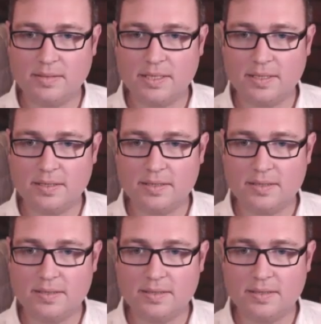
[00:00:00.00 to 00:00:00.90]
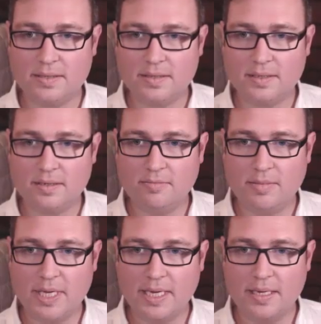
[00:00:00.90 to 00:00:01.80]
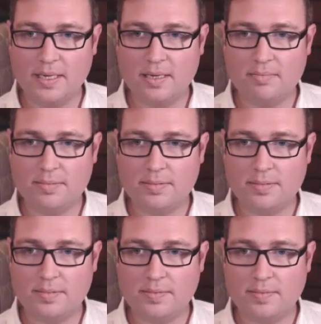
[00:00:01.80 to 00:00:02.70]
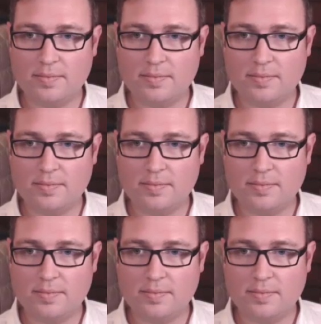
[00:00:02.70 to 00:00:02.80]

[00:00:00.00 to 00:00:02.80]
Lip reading: So I'm going to back it up.